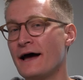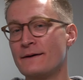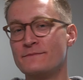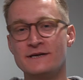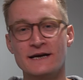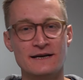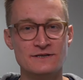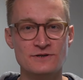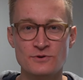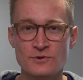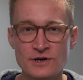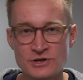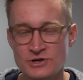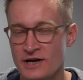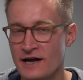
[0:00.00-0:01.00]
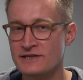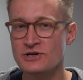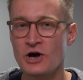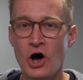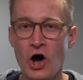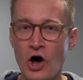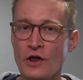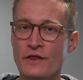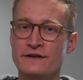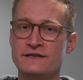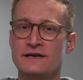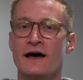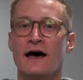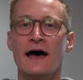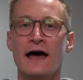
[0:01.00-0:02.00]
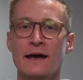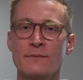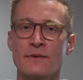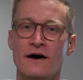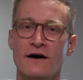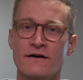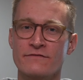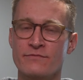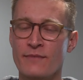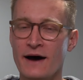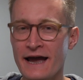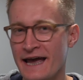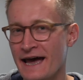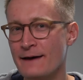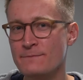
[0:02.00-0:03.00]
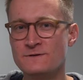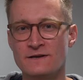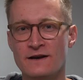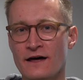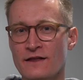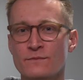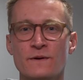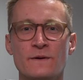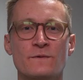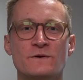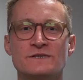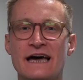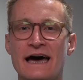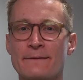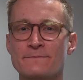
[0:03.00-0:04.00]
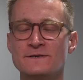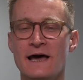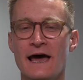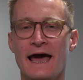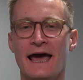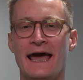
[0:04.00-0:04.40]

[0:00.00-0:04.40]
I'm taking screenshots all the time of my apps and other people's apps.